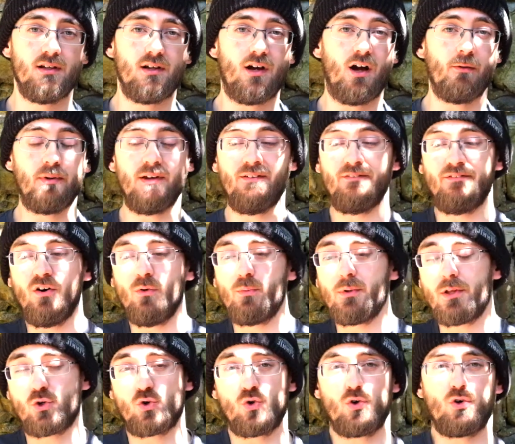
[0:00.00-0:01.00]
I've been involved
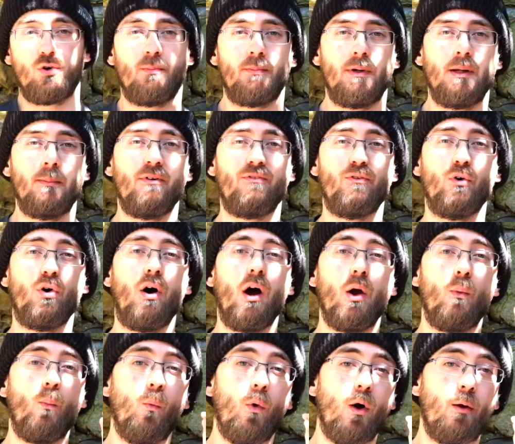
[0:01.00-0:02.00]
with a truck company before, I
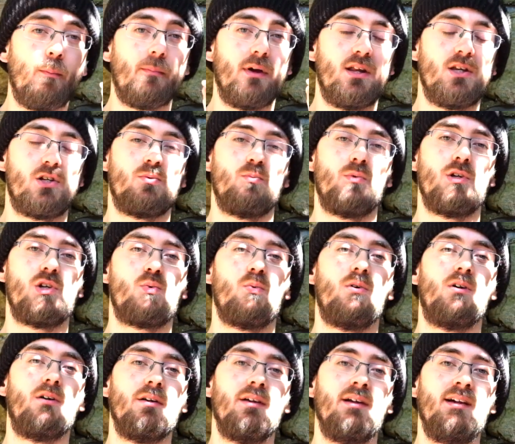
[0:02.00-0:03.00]
won't mention which
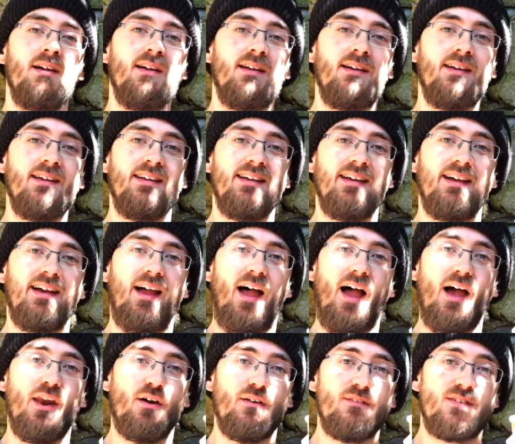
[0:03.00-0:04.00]
one,
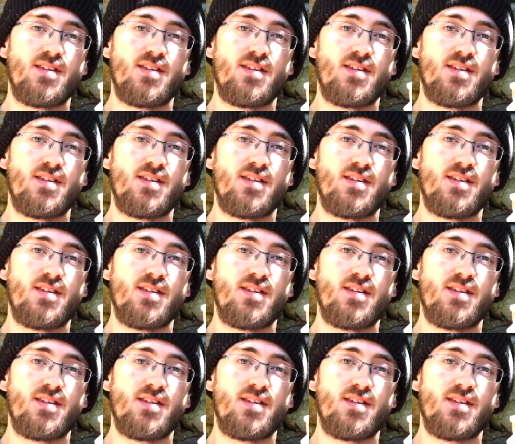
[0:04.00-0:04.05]
and I've